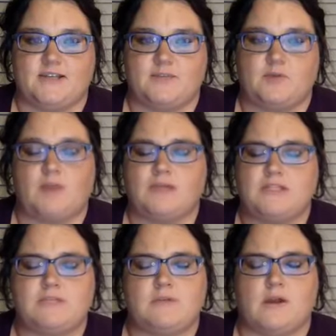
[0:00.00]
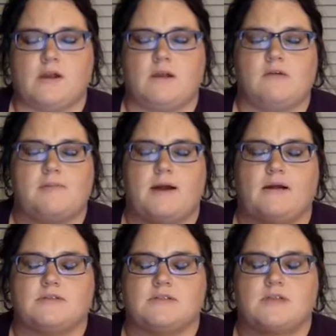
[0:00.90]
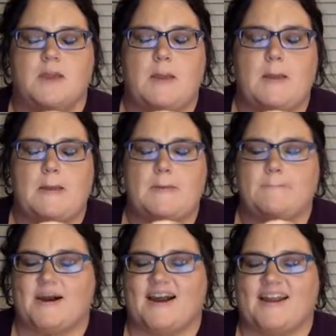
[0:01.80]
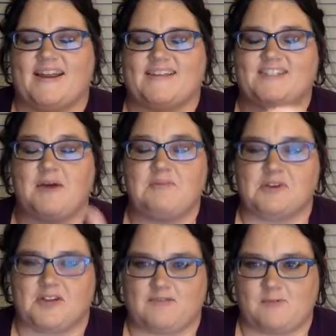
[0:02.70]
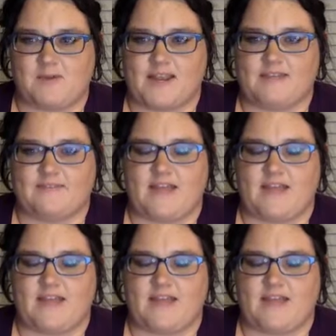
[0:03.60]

probably tomorrow, about my Tumblr giveaway